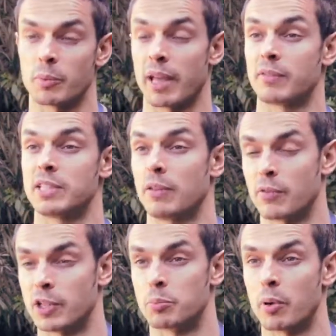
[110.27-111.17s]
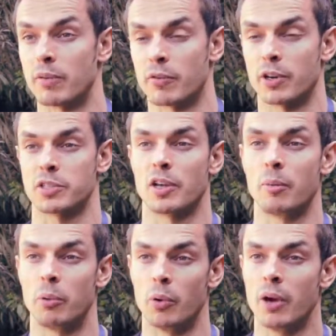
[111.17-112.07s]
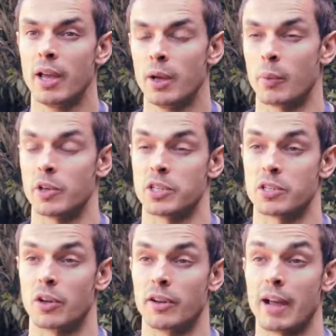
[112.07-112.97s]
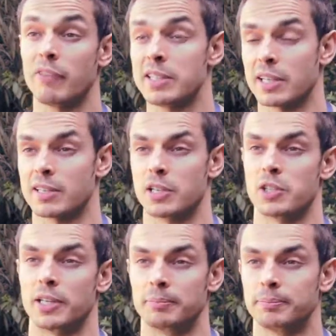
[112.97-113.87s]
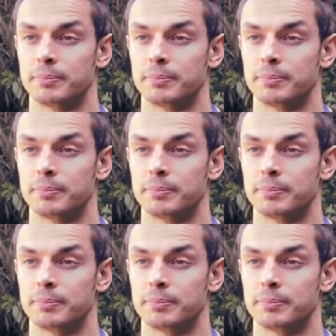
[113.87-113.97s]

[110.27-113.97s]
and we have T3 Sprint, for example, which is on athletic conditioning.